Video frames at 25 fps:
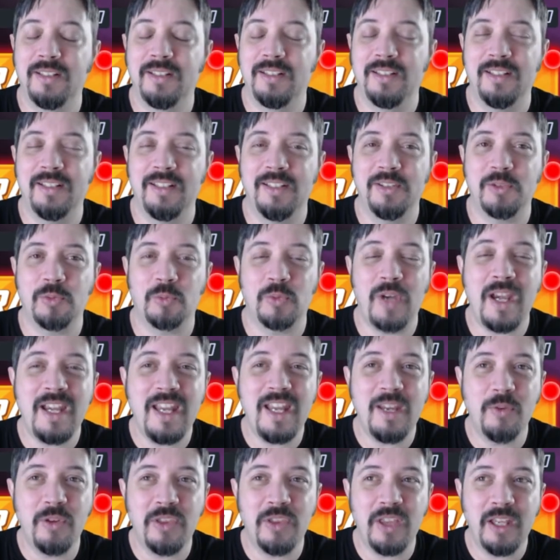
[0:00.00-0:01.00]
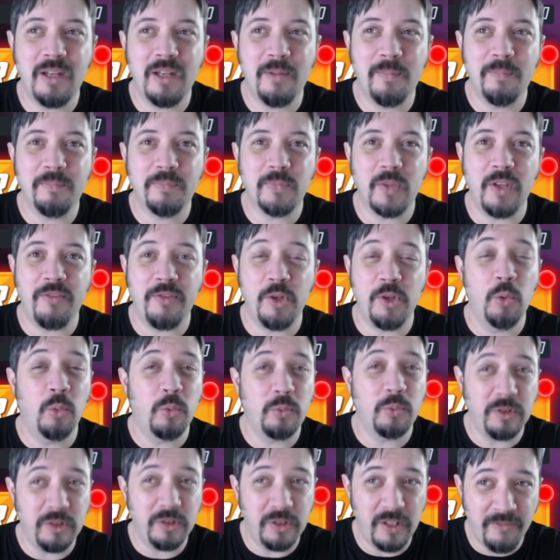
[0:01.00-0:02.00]
It's raiding with him. If
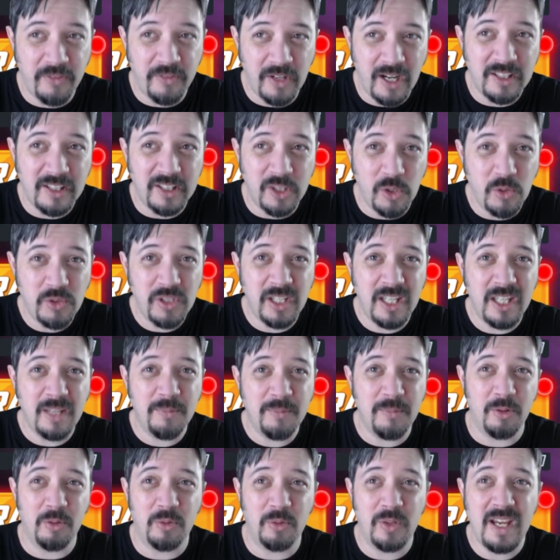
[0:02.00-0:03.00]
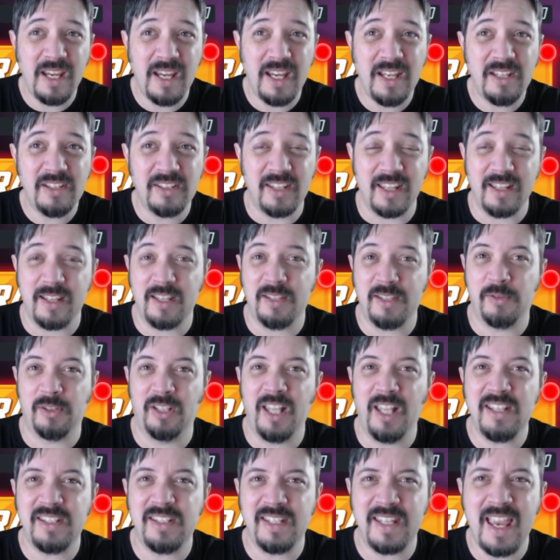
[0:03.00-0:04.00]
you're not using him in raids, like in
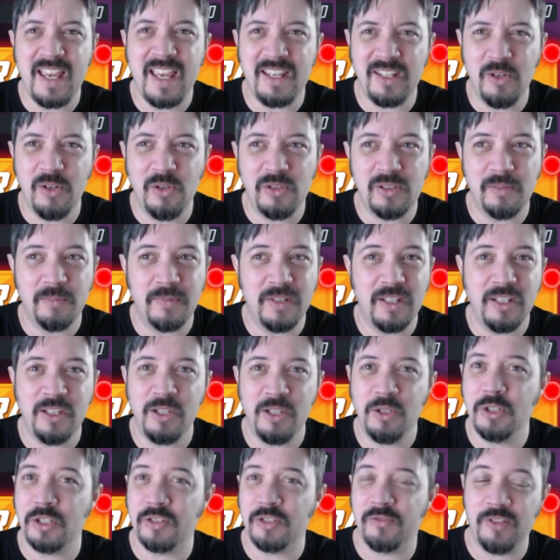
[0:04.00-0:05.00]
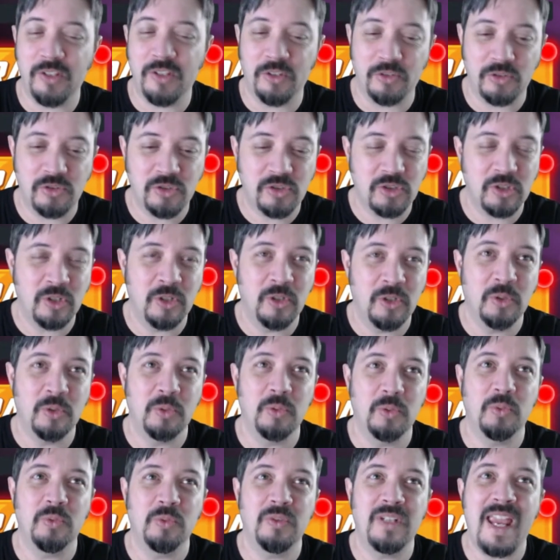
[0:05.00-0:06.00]
lanes you can't use him, you just feel
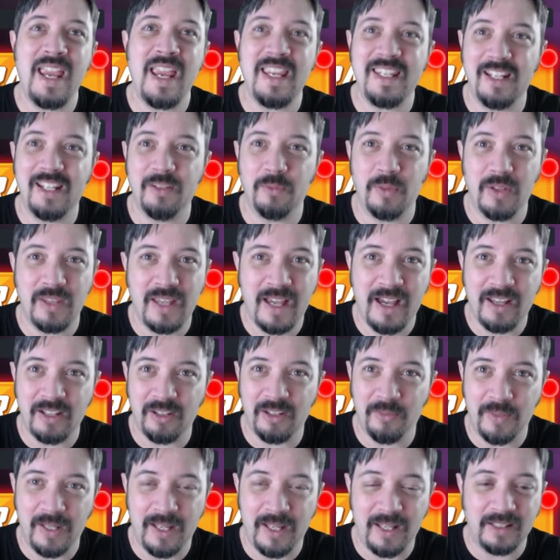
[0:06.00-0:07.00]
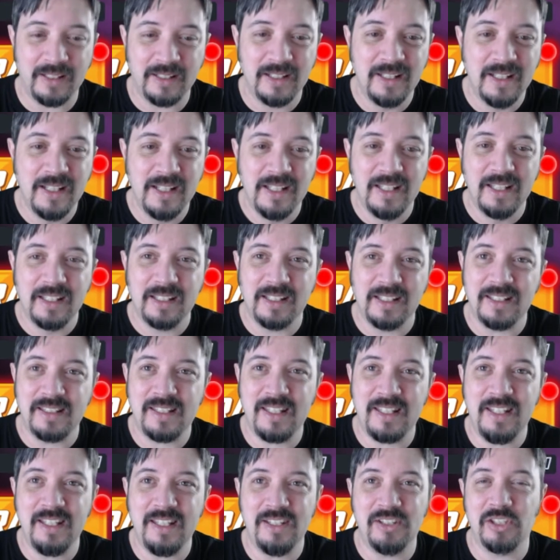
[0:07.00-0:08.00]
so naked without him, man, because
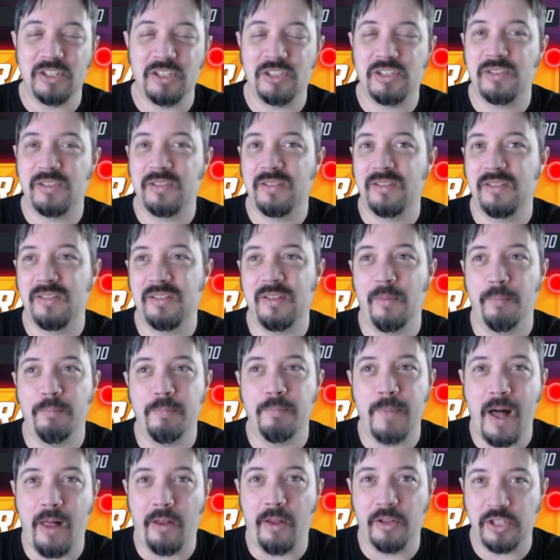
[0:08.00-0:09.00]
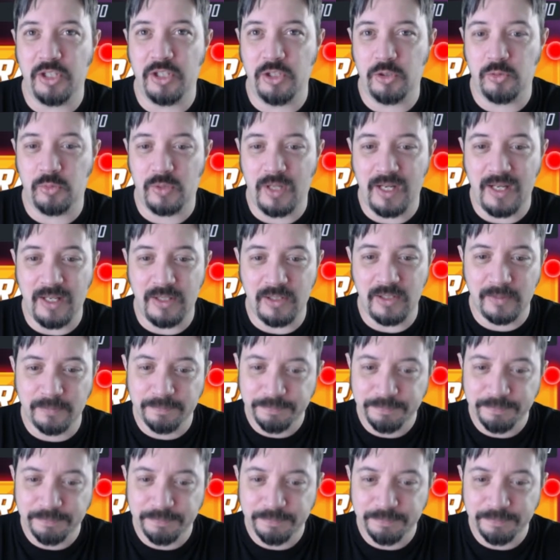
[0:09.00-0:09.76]
he just demolishes raids.